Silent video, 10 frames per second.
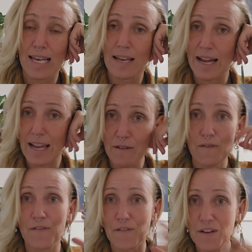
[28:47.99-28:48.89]
I can
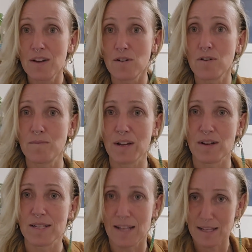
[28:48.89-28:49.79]
feel,
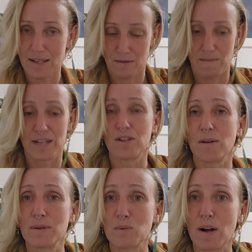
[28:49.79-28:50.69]
because that's my
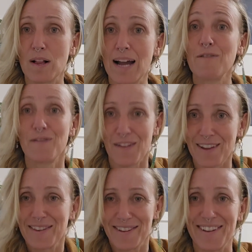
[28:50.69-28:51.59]
job as well,
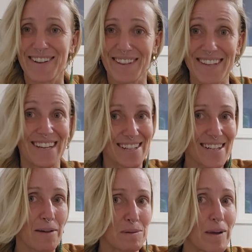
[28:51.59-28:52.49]
and here
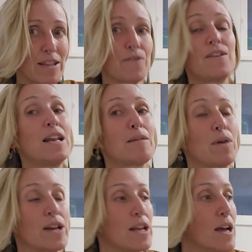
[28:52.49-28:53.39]
comes back the feeling
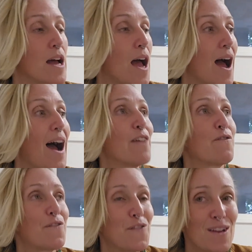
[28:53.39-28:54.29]
body, I
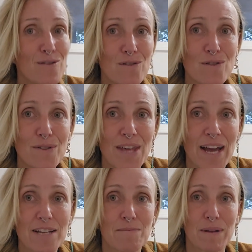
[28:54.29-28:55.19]
feel
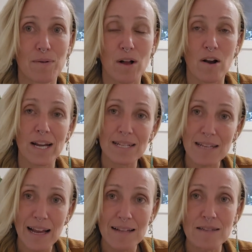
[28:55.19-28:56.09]
that people are
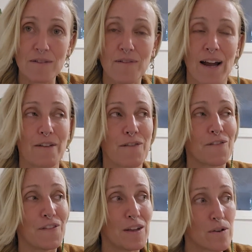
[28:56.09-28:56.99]
attentive. I
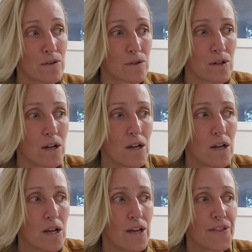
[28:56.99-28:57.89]
feel
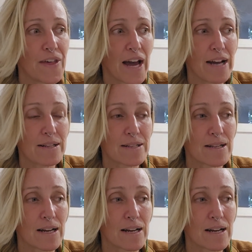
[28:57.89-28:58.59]
that